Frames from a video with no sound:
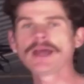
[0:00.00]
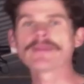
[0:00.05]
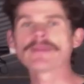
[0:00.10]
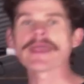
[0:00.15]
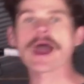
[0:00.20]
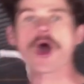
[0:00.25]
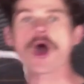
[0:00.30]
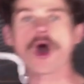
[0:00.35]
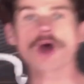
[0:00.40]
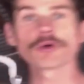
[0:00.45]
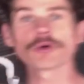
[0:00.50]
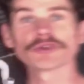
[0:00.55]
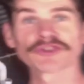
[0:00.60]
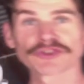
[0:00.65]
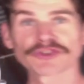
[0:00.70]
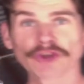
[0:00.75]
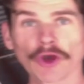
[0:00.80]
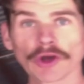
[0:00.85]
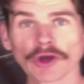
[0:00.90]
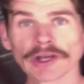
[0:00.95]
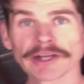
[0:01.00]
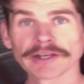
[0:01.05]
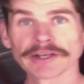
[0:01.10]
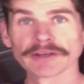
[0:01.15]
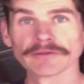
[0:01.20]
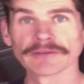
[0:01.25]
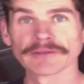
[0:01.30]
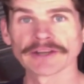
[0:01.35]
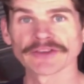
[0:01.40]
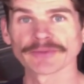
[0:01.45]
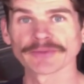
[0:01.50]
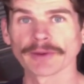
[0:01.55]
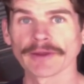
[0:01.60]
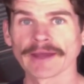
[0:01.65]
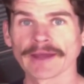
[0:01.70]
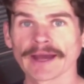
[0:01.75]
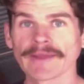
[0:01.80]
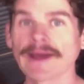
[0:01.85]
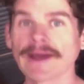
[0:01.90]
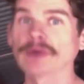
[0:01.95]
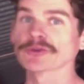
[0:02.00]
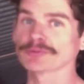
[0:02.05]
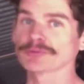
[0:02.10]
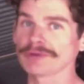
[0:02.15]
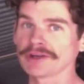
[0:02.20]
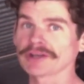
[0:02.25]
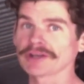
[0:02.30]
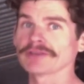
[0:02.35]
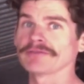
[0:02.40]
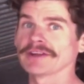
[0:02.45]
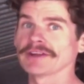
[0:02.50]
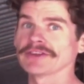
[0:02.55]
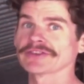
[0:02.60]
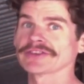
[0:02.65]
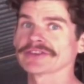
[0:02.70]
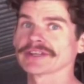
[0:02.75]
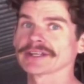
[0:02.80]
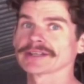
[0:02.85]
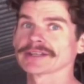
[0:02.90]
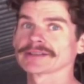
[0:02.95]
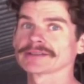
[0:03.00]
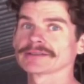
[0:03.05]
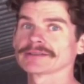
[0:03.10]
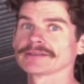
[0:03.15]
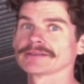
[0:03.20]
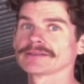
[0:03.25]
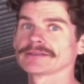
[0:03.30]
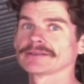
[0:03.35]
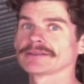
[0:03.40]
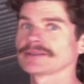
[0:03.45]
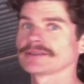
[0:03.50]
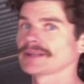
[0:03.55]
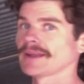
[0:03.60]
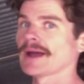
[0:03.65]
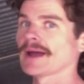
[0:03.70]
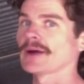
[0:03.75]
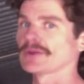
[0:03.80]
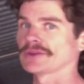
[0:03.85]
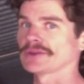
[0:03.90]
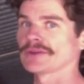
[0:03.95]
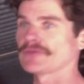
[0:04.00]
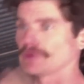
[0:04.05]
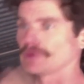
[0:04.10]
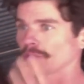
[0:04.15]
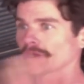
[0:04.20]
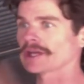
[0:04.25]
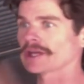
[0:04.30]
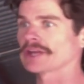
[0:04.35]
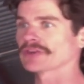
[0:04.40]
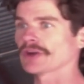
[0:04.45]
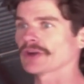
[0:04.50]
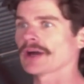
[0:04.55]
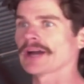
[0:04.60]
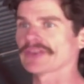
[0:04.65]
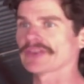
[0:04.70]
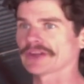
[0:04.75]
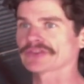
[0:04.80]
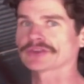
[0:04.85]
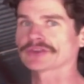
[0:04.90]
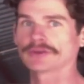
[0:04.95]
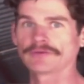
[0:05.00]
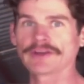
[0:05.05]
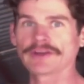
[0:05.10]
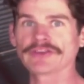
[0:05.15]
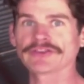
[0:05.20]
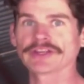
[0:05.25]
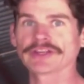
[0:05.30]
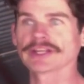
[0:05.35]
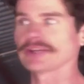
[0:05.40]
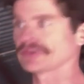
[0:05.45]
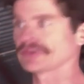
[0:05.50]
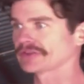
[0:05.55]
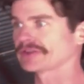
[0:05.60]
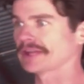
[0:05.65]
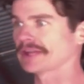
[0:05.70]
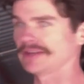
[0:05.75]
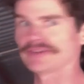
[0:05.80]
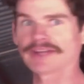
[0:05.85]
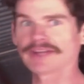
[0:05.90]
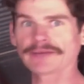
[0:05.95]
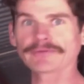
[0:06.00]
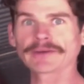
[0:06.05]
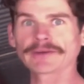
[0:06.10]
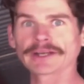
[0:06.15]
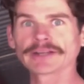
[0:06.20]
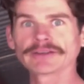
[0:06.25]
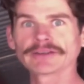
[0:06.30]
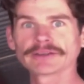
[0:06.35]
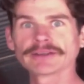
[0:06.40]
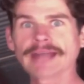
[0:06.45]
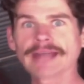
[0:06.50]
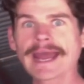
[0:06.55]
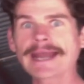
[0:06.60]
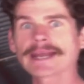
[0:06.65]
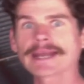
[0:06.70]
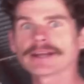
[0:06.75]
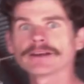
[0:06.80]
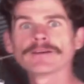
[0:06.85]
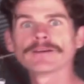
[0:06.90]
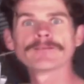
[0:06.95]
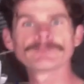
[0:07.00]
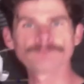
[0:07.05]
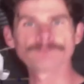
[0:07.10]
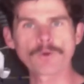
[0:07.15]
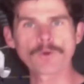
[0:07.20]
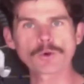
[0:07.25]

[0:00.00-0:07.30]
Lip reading: Now, I was totally convinced by that. That was pretty convincing. You know, if you look in his eyes, that's convincing. He's definitely natty, full